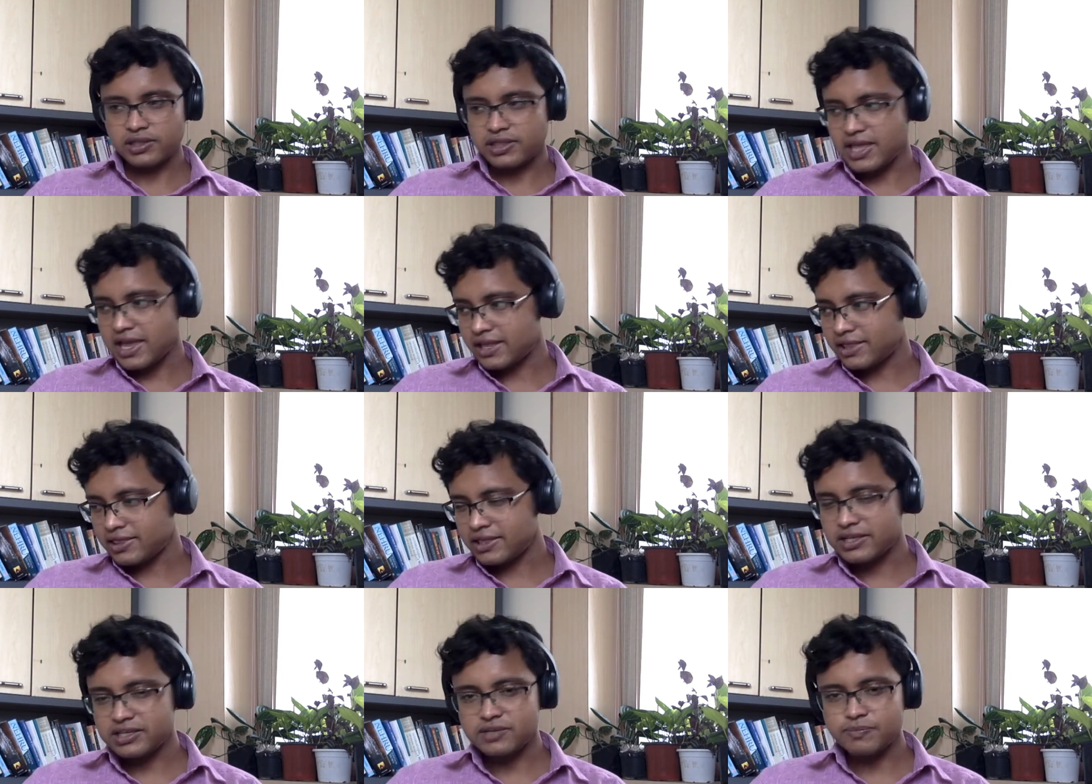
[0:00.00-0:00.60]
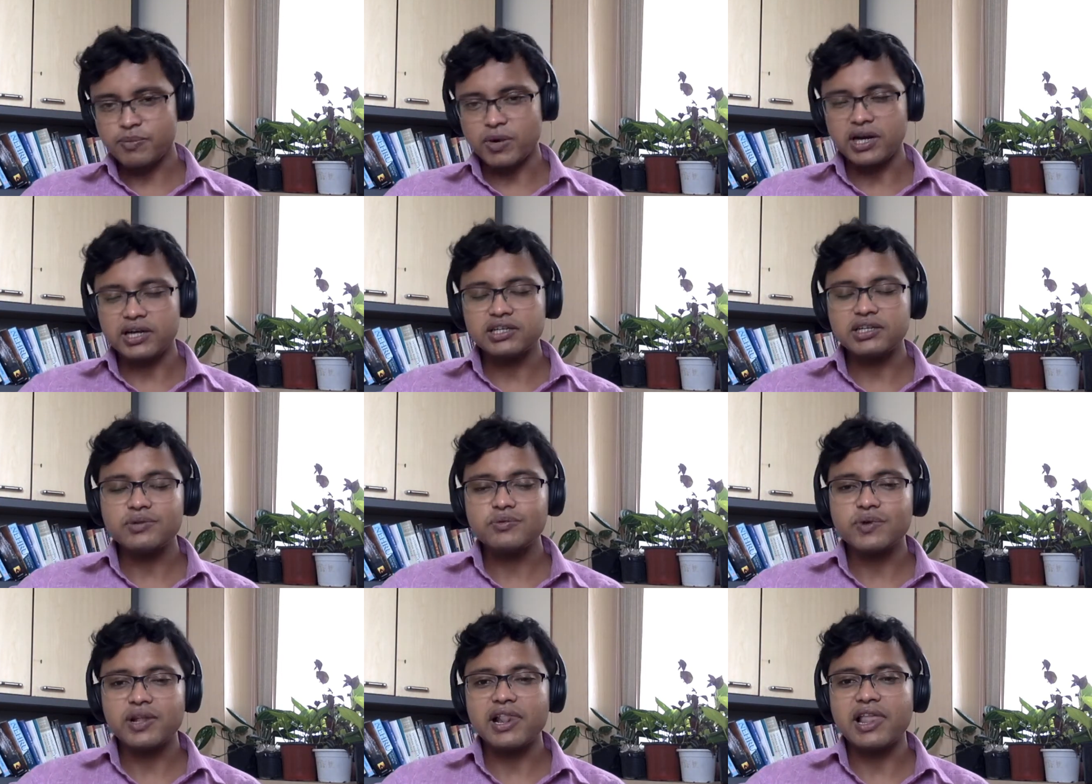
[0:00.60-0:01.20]
then this
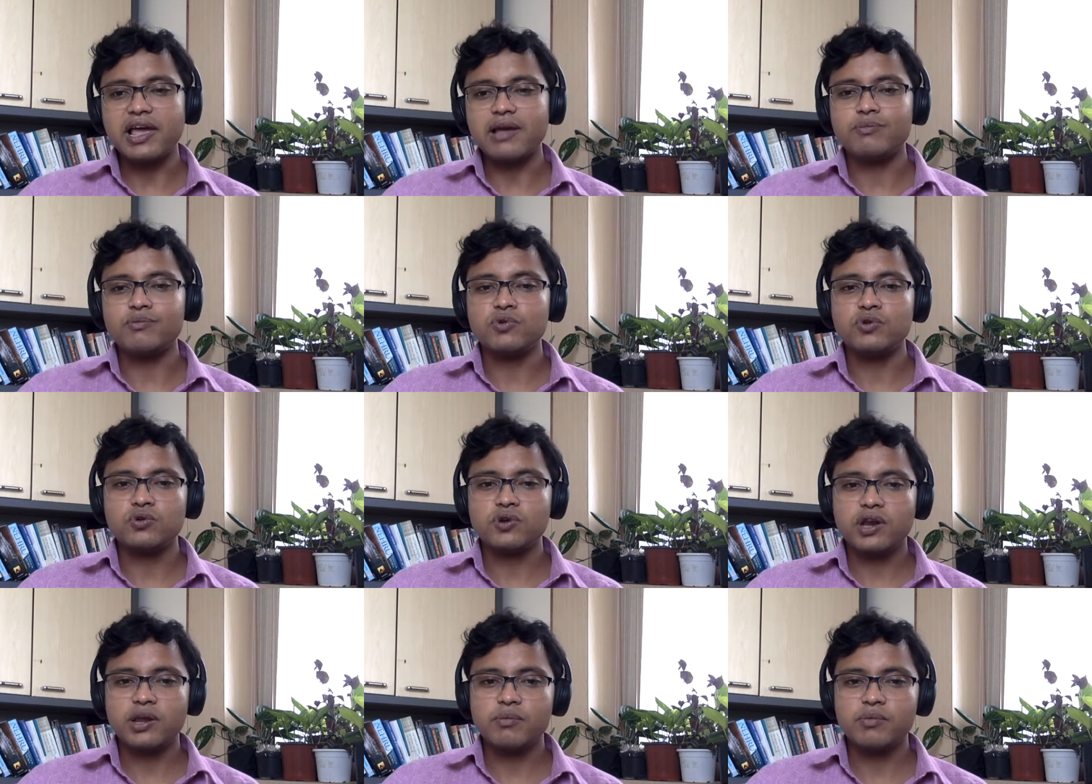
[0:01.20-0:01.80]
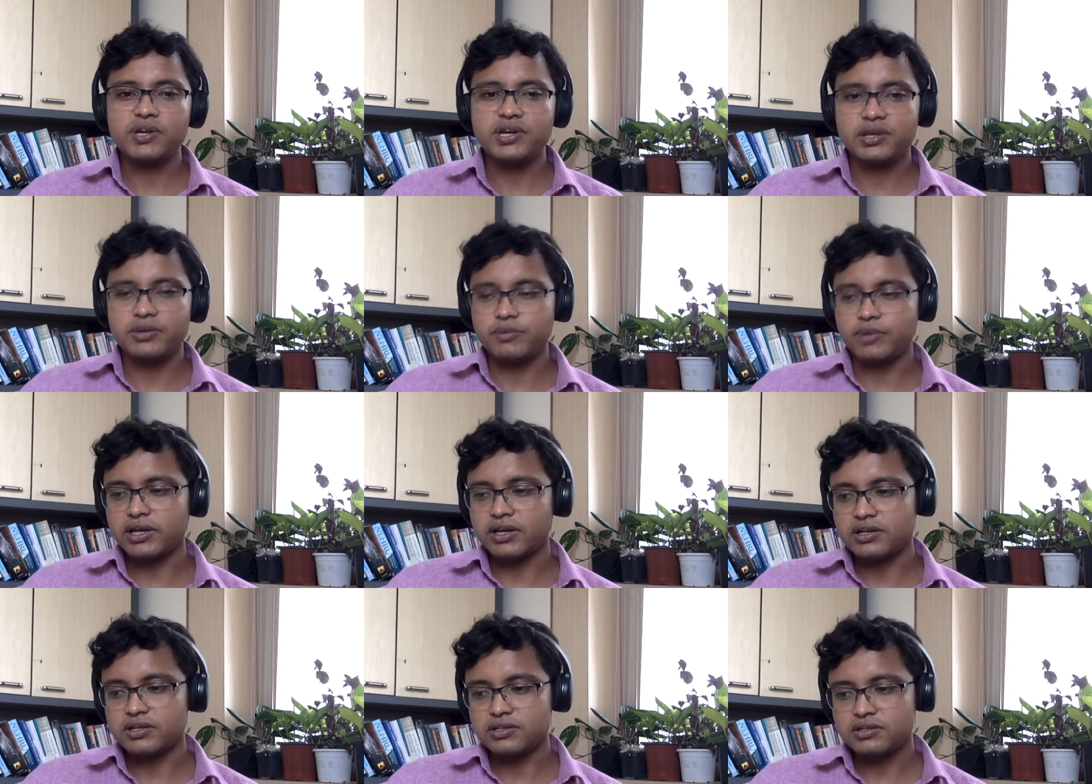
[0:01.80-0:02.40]
party will have no remedy,
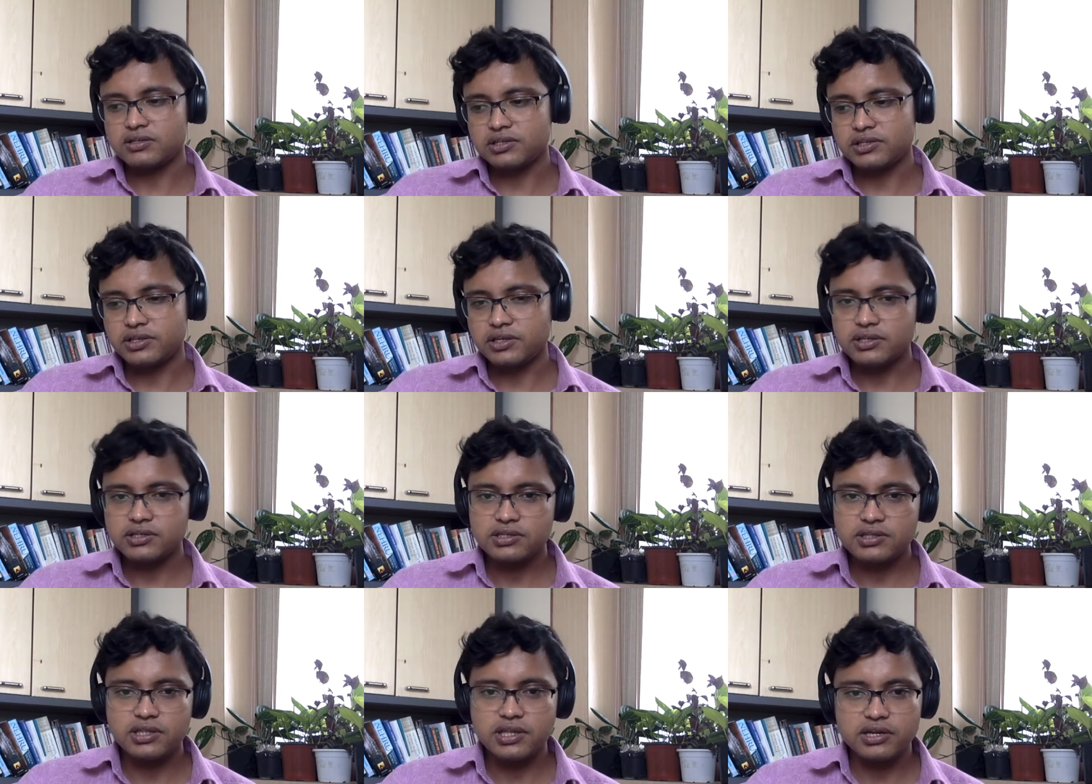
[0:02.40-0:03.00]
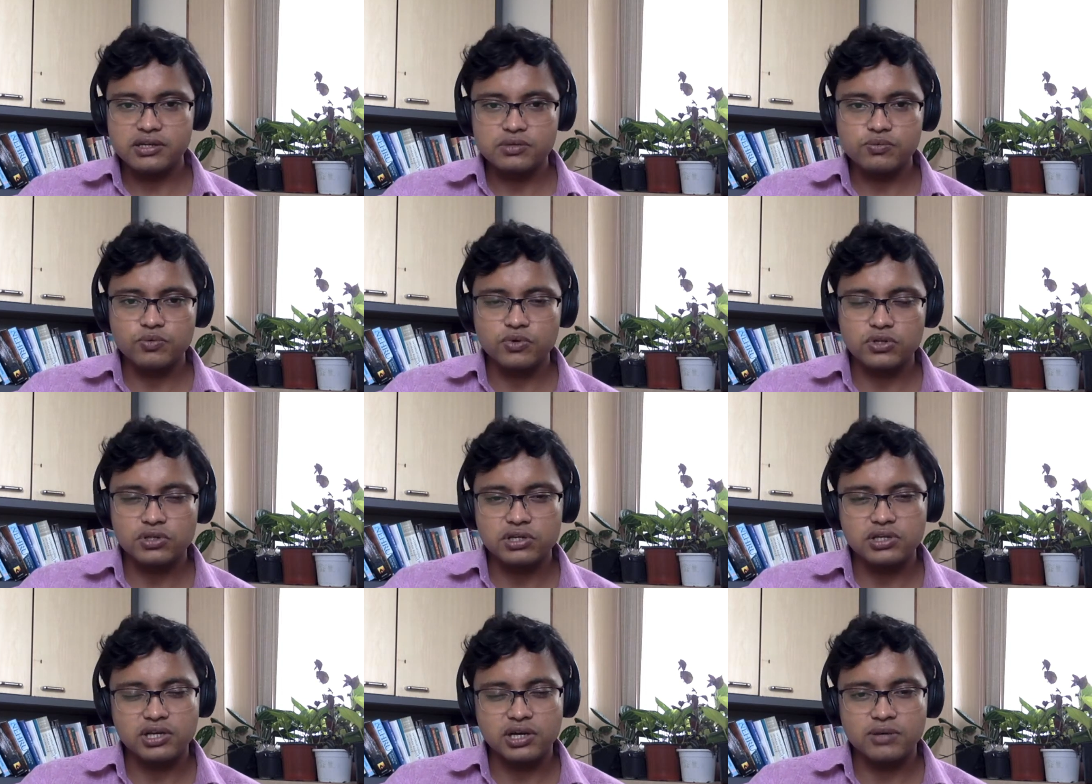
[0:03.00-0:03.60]
because yes, that's
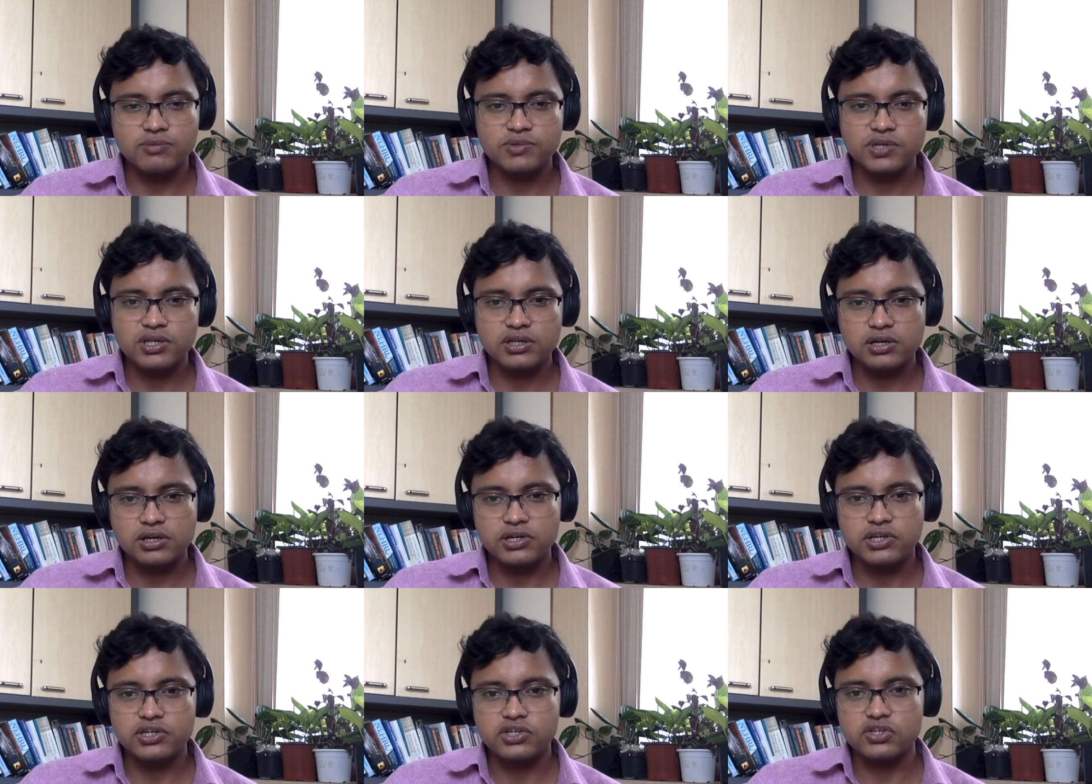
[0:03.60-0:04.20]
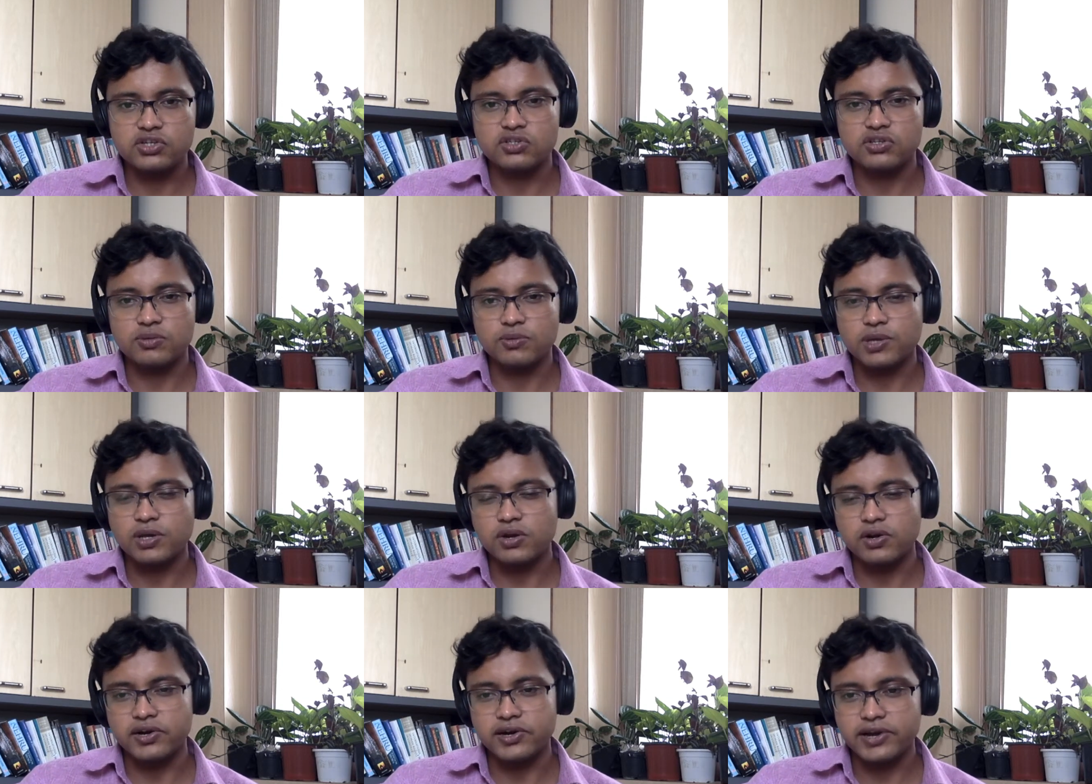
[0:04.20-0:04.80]
what the terms and conditions of
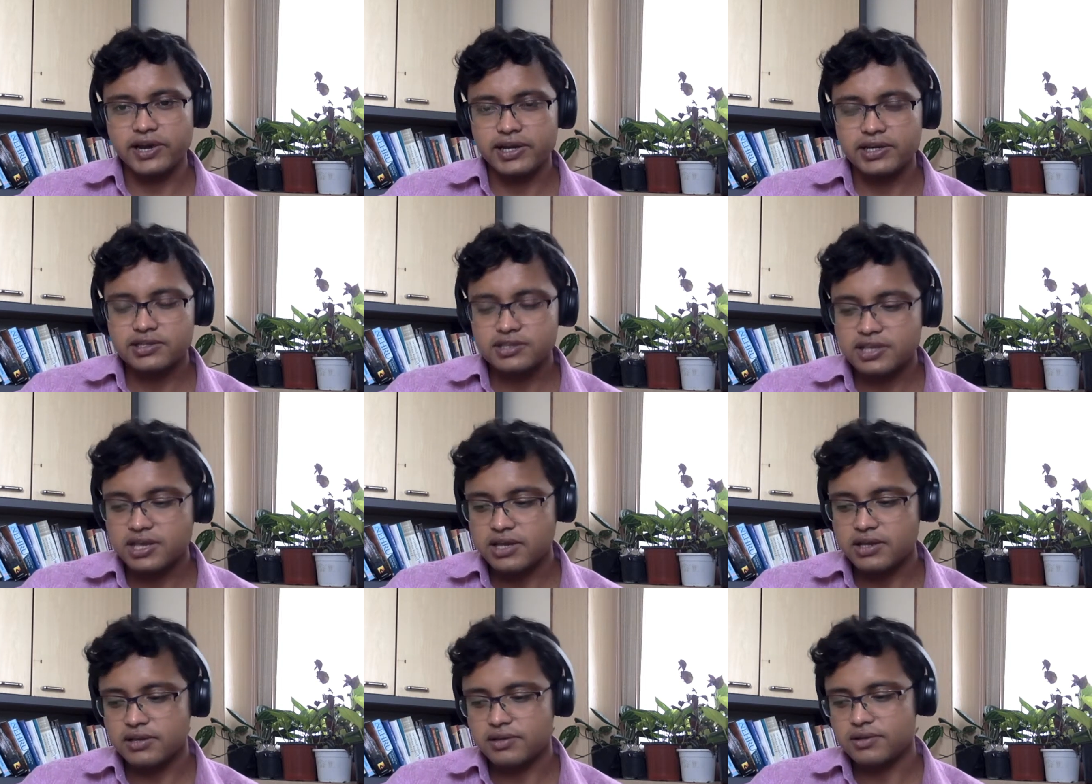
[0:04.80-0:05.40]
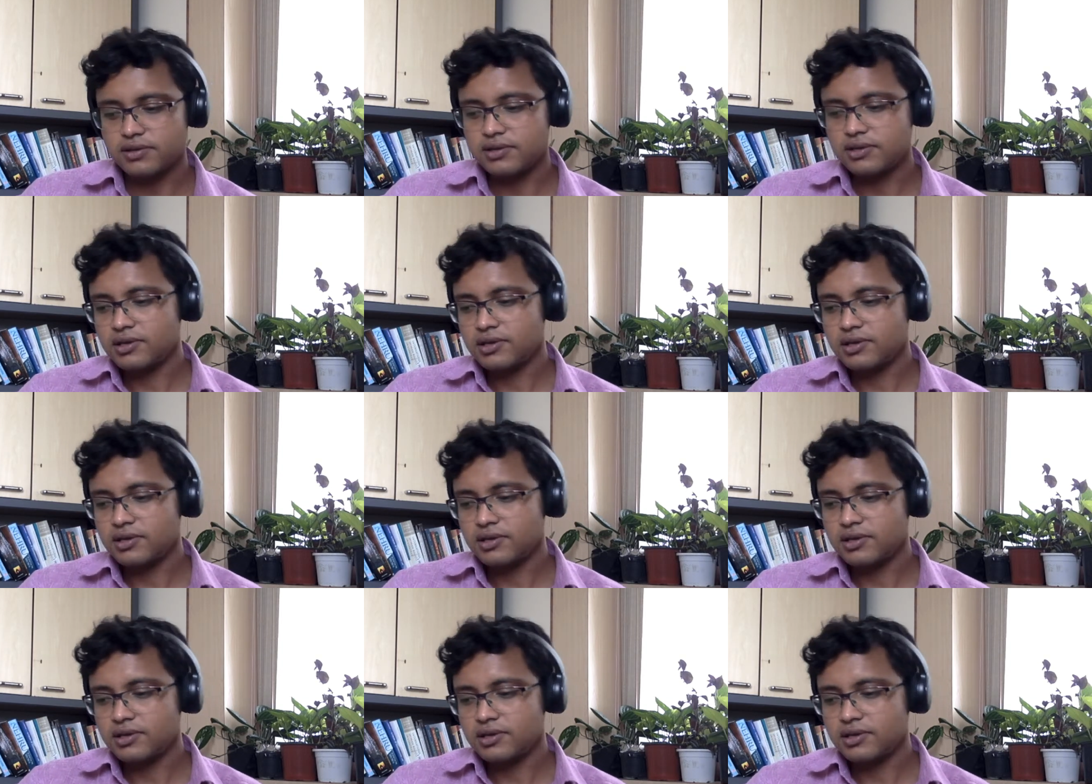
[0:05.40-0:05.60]
the contract say.